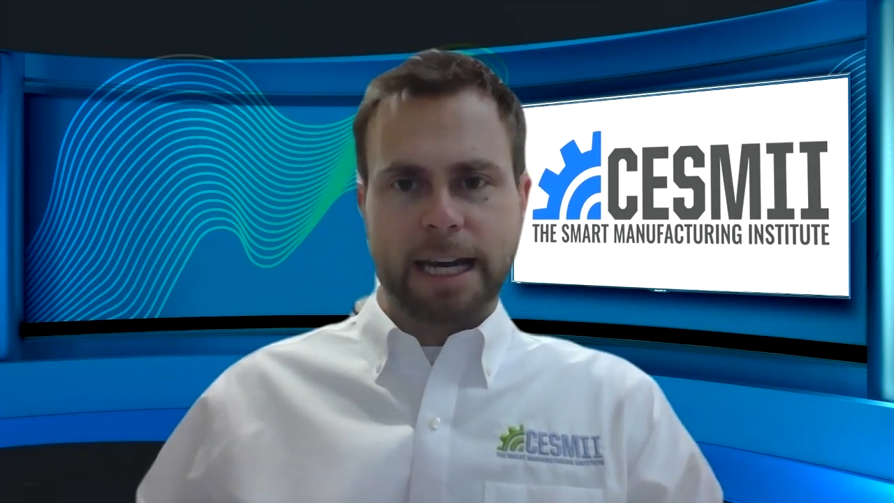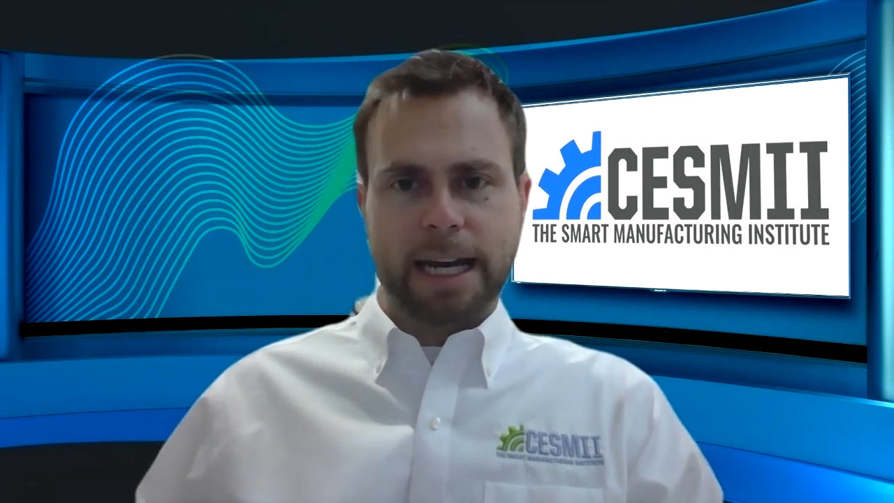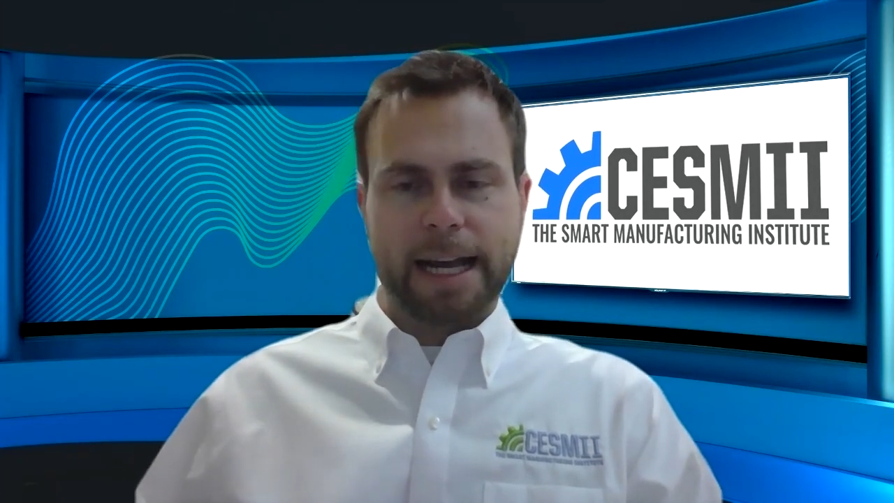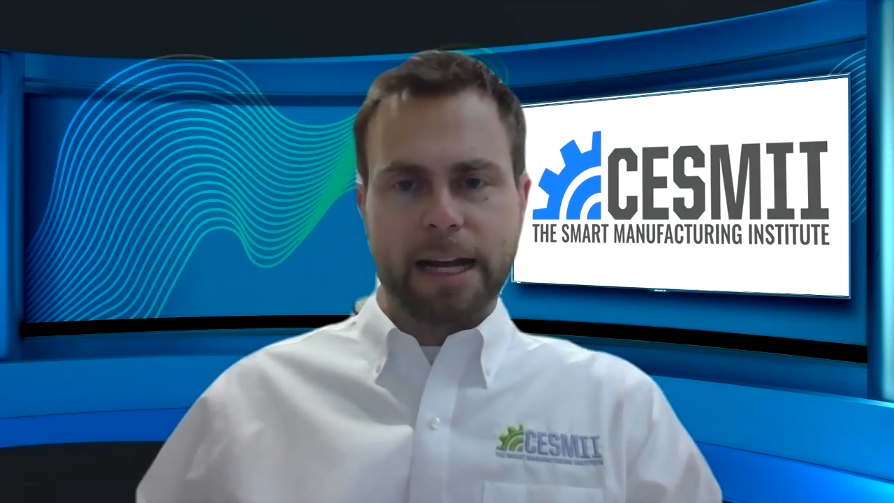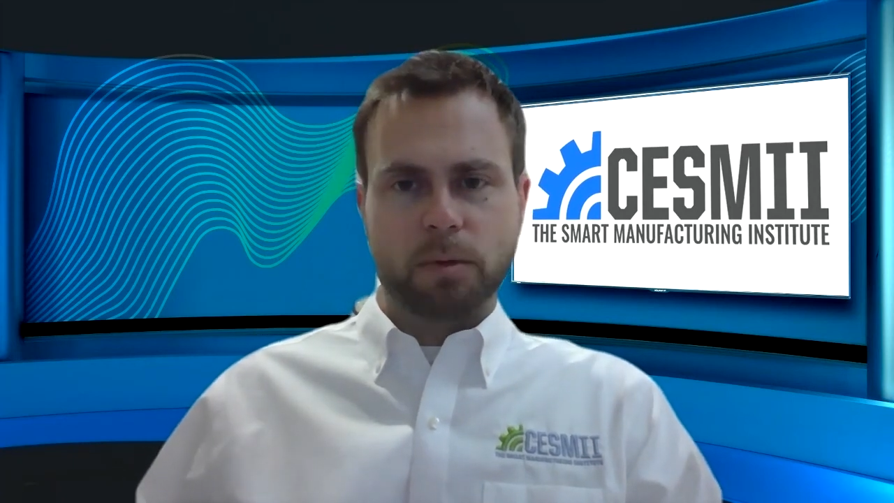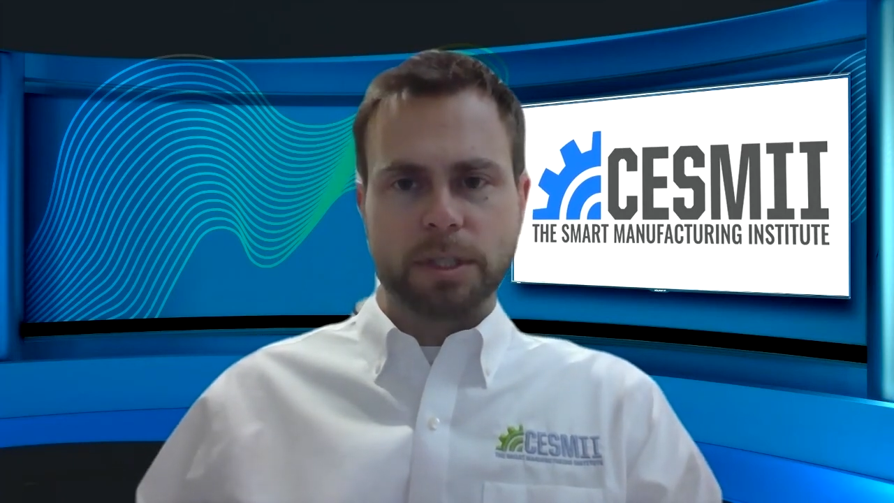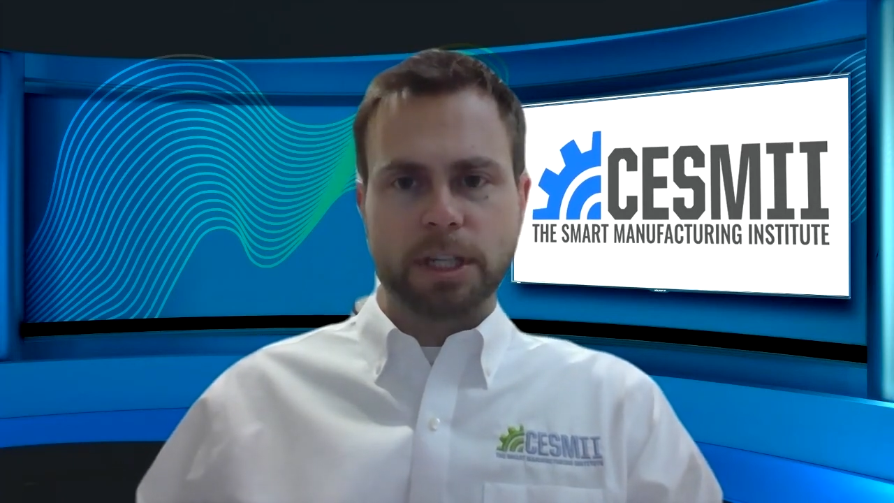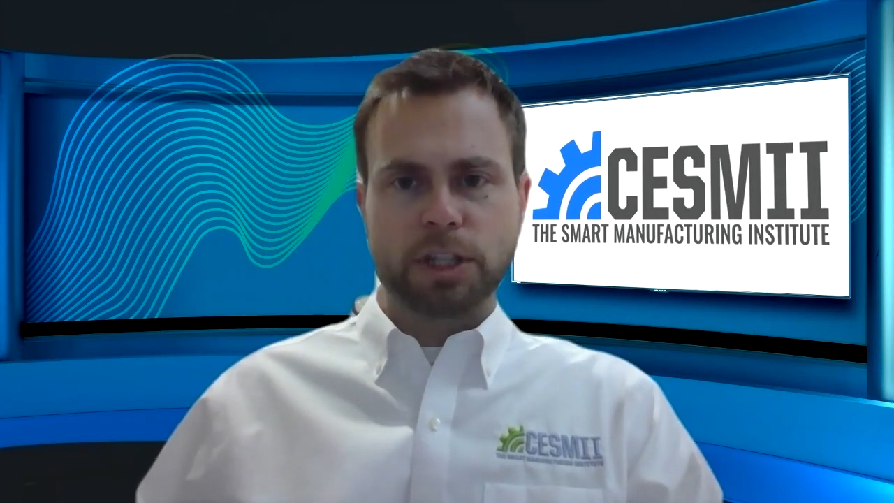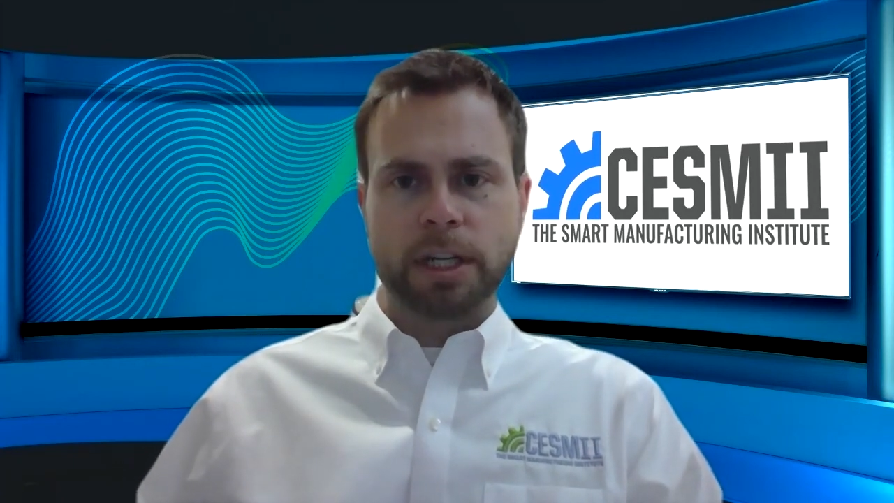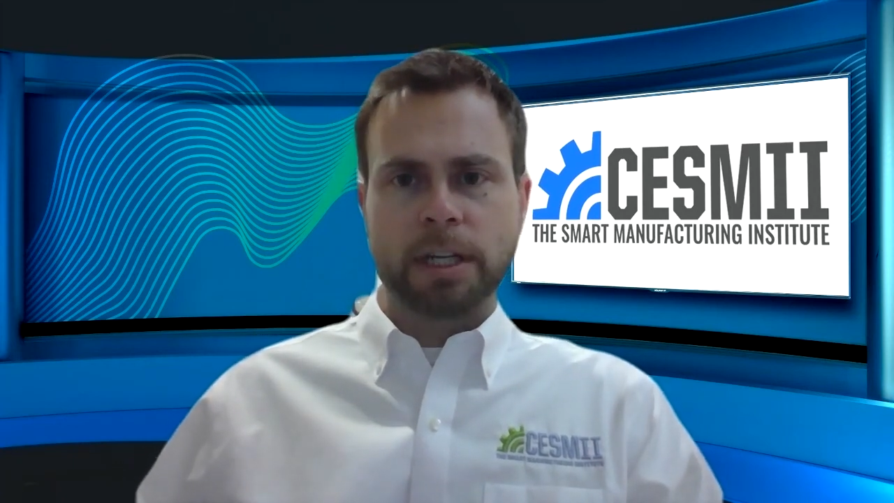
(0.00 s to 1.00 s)
data
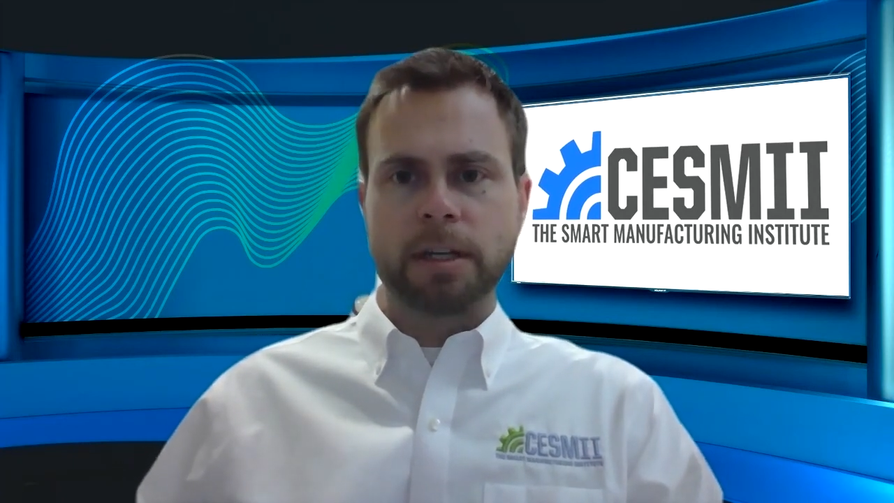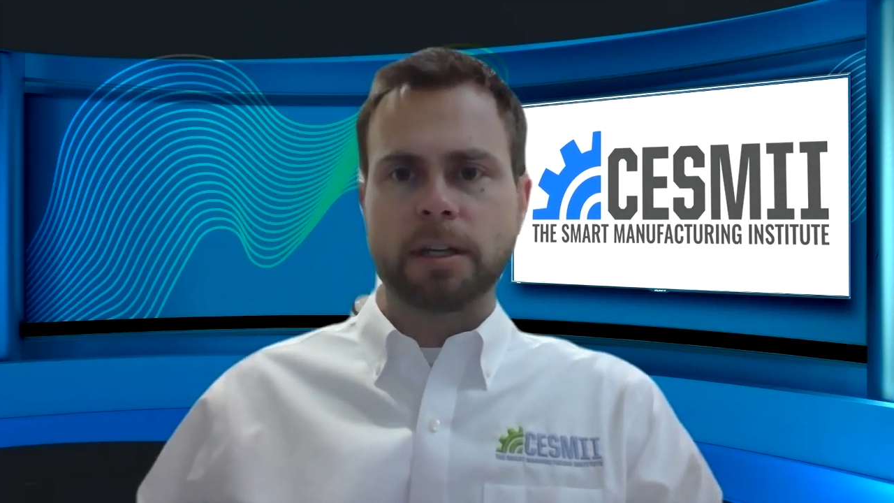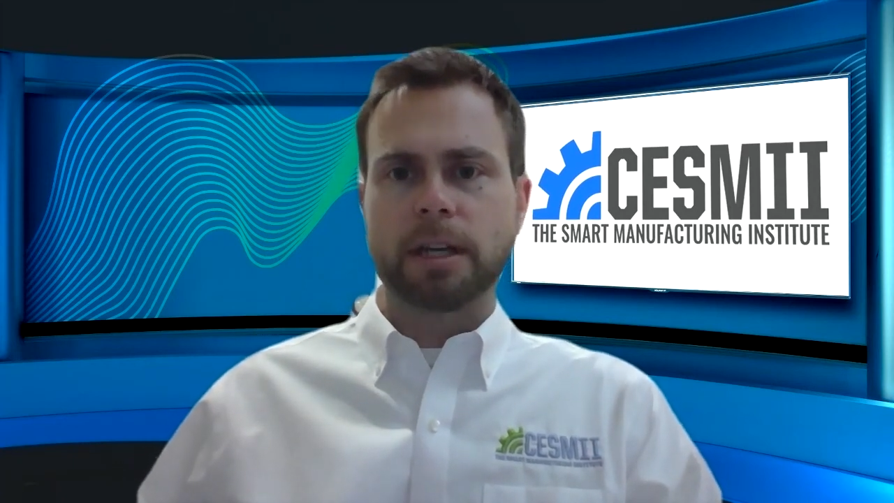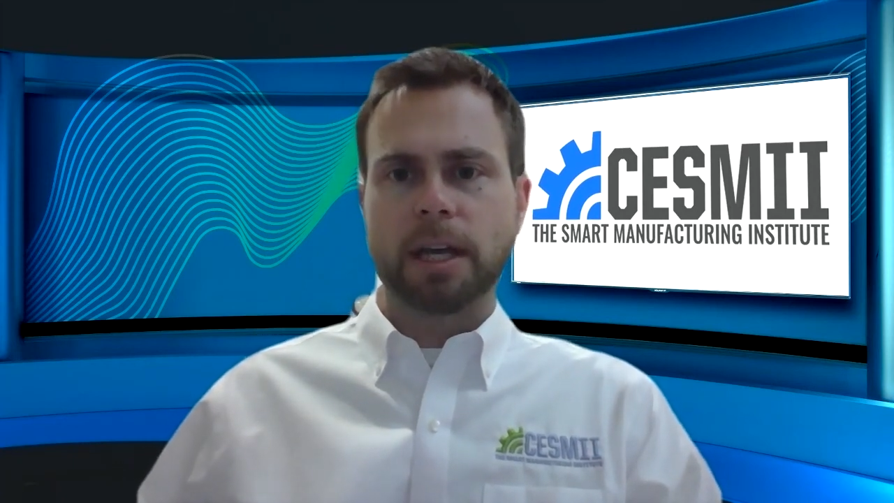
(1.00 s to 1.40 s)
acquisition